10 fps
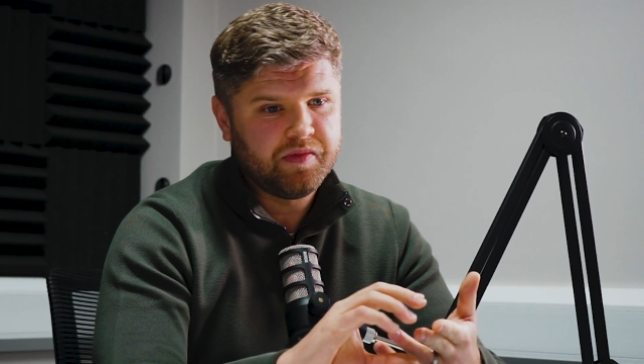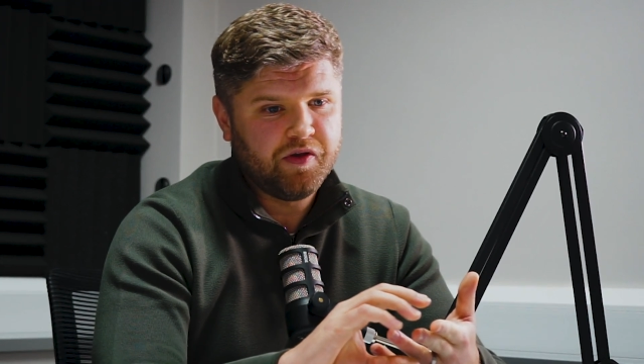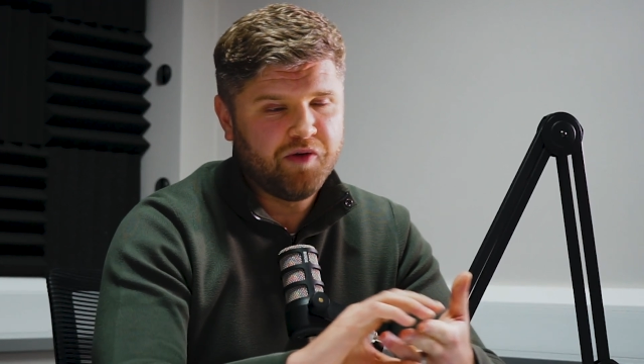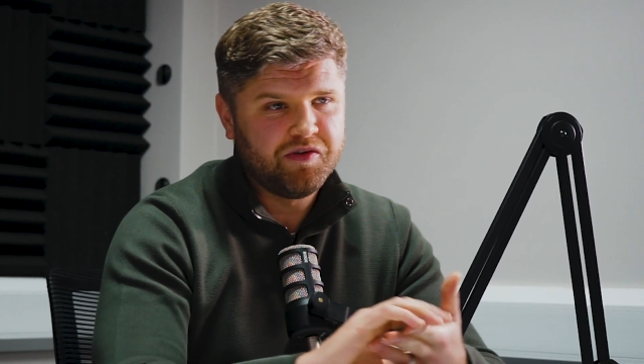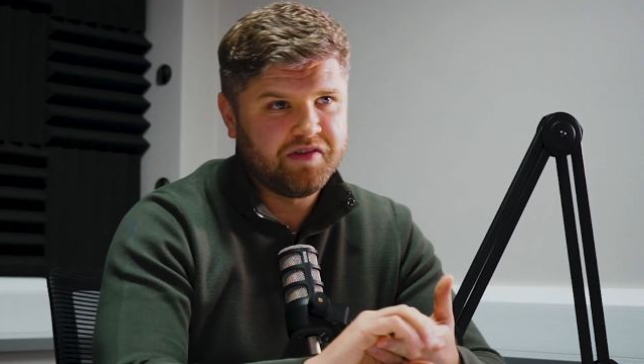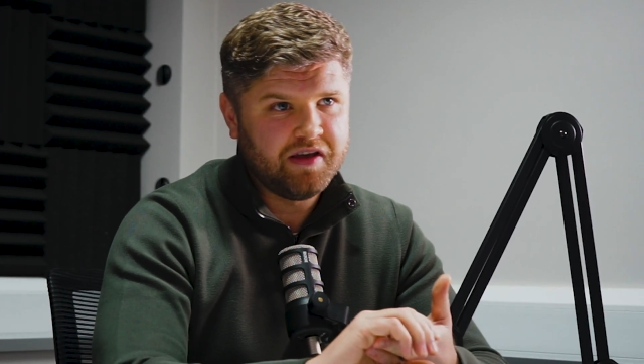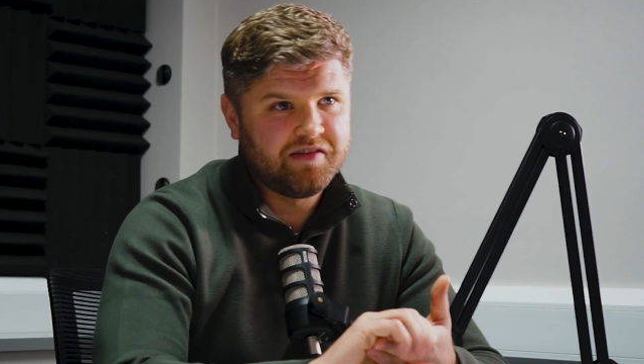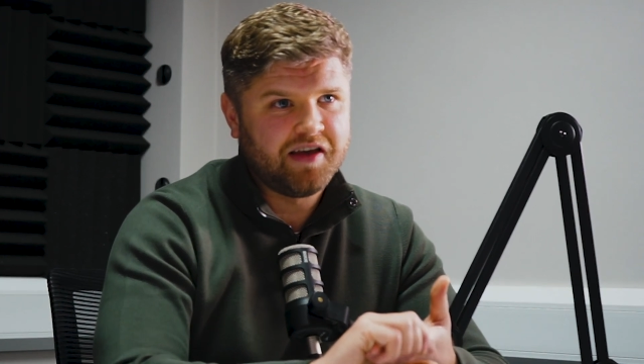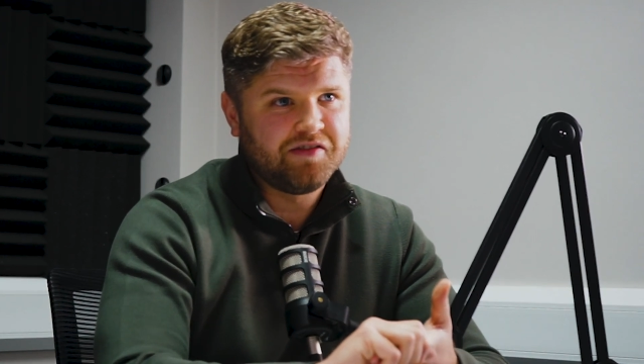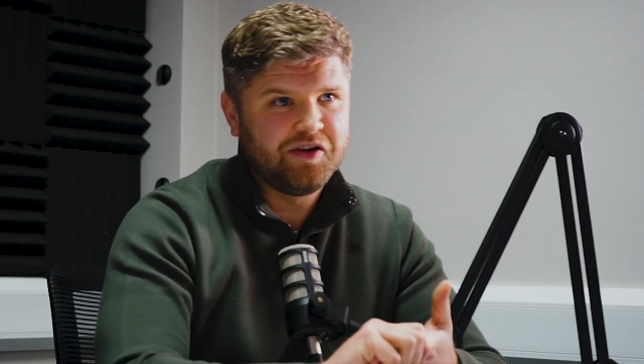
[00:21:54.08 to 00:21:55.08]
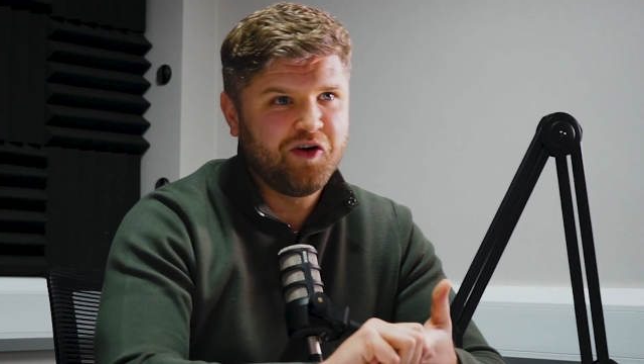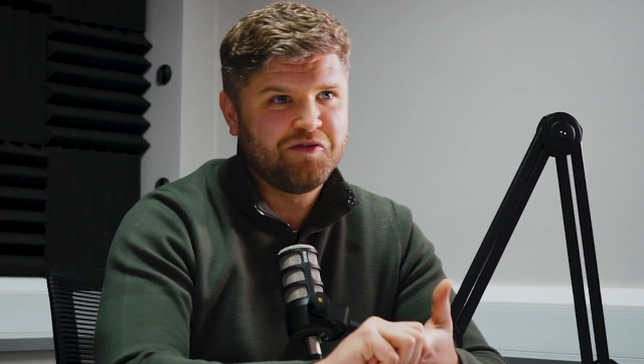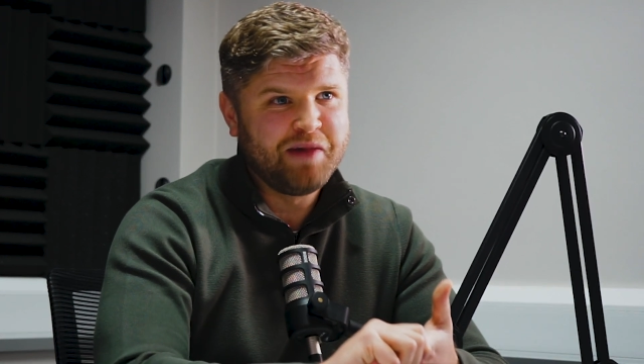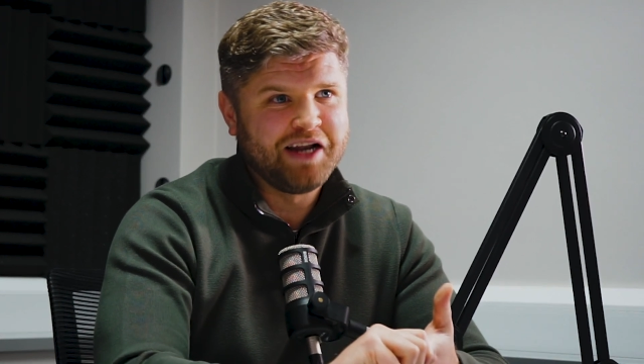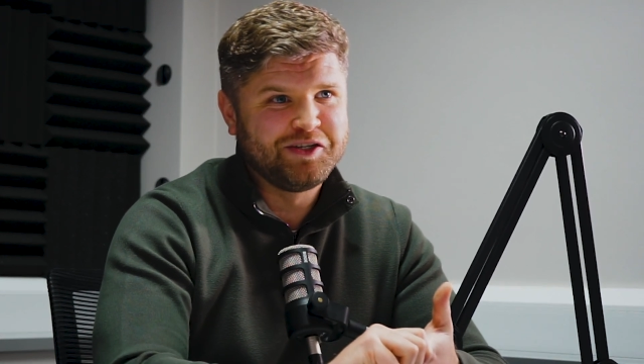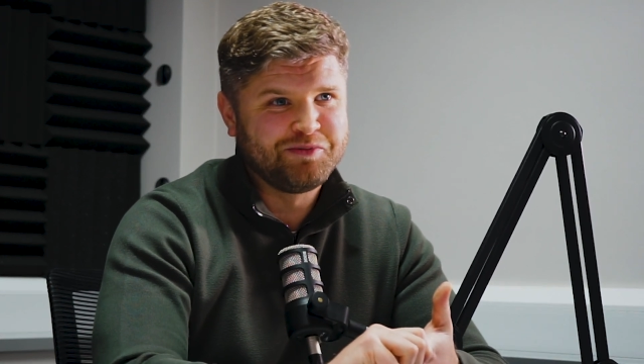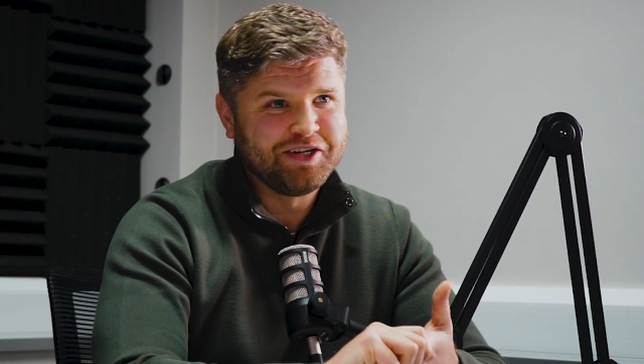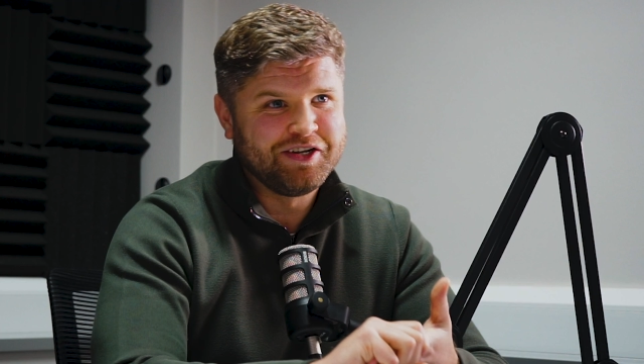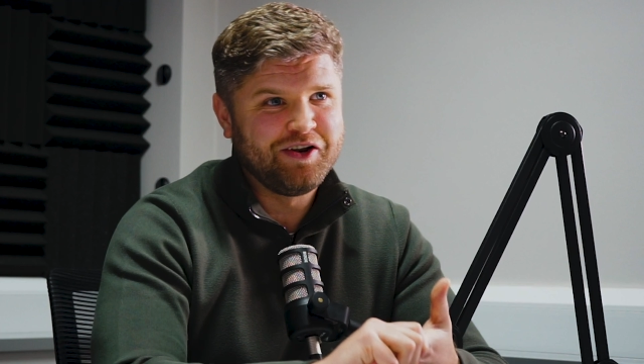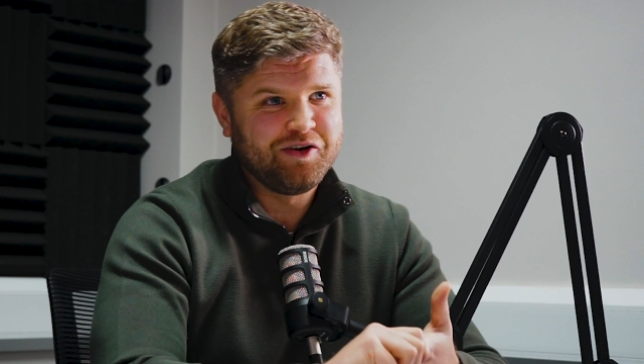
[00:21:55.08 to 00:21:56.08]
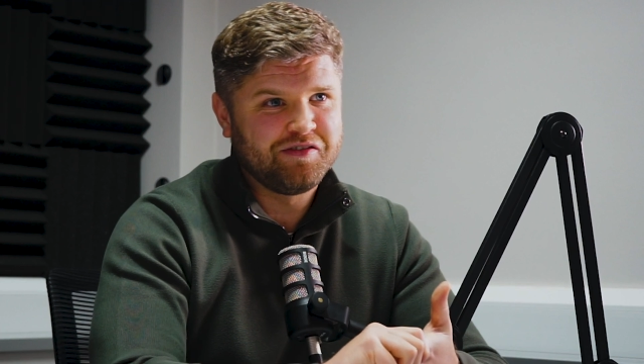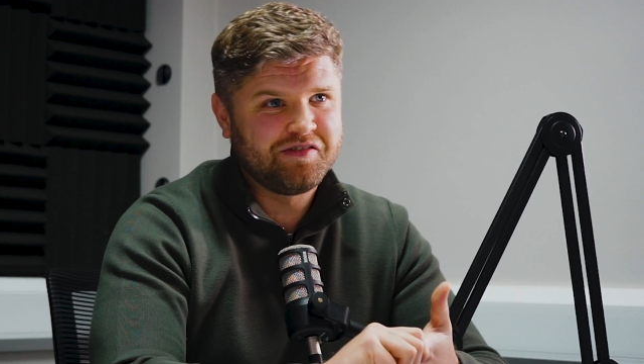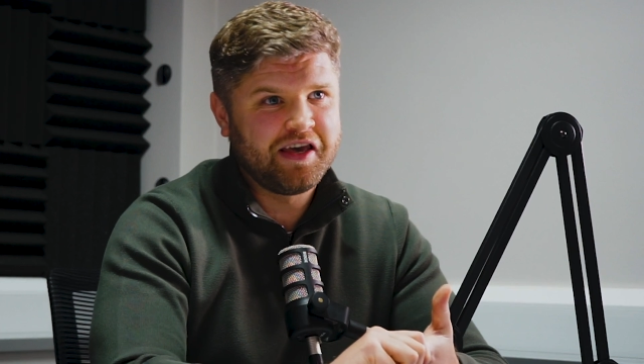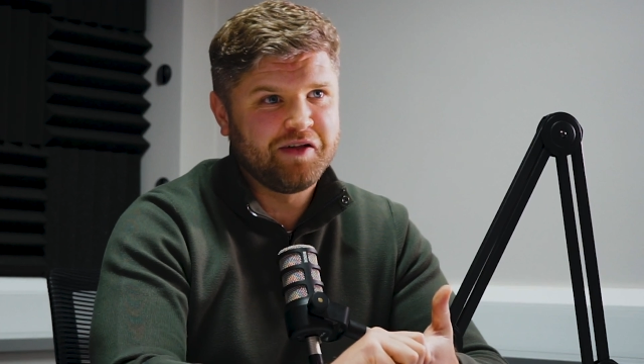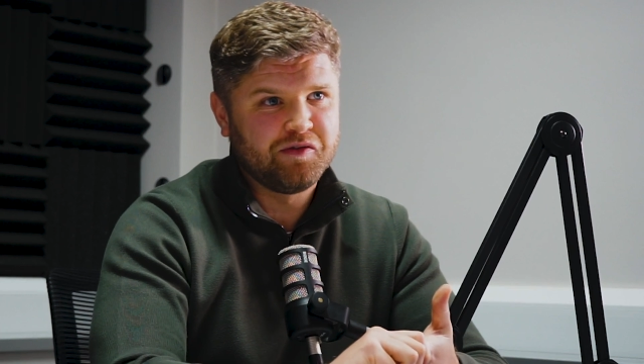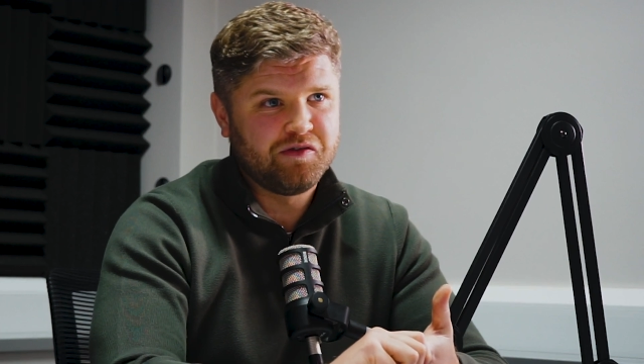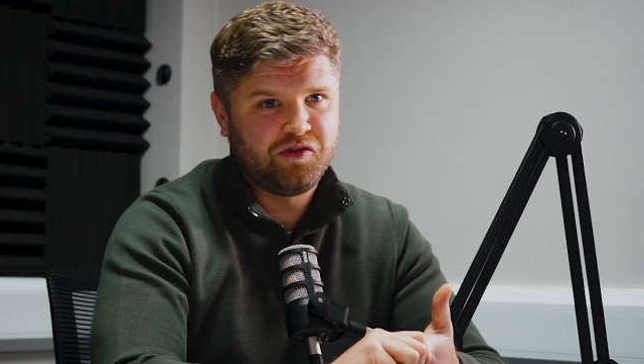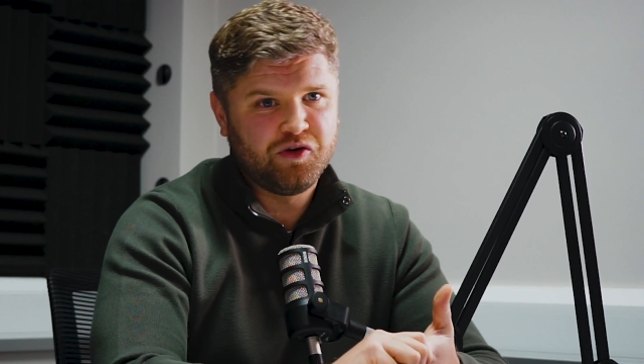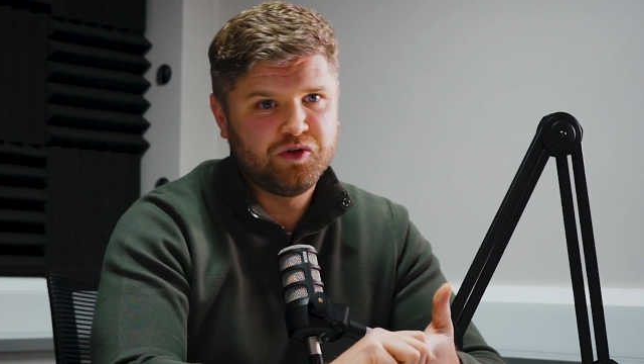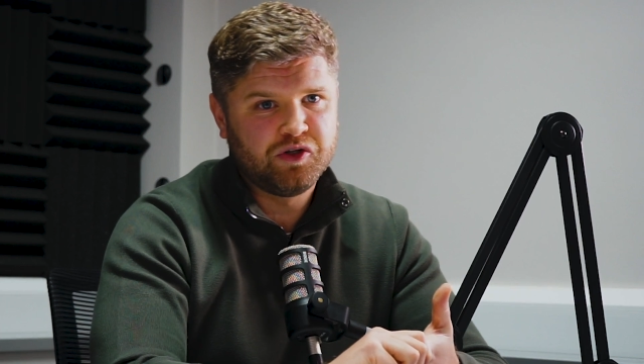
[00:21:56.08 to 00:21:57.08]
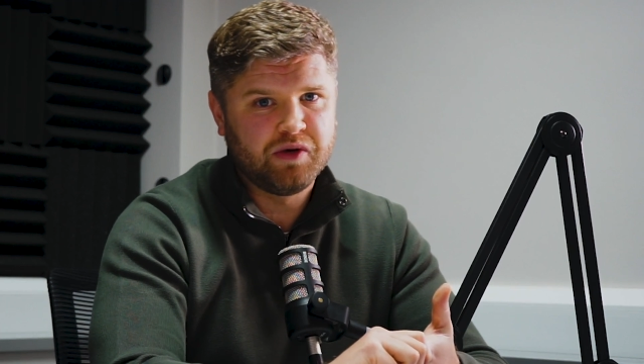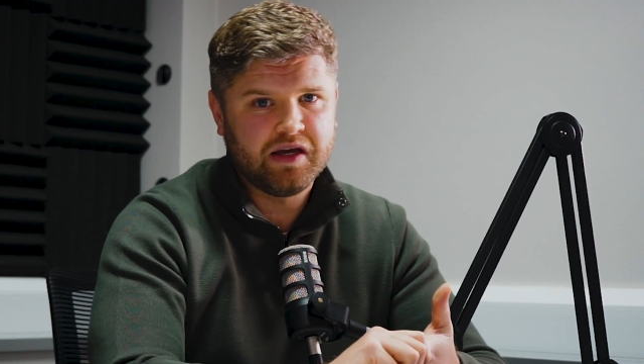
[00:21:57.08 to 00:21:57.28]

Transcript: Obviously, it takes a lot of management and a lot of skill to do it,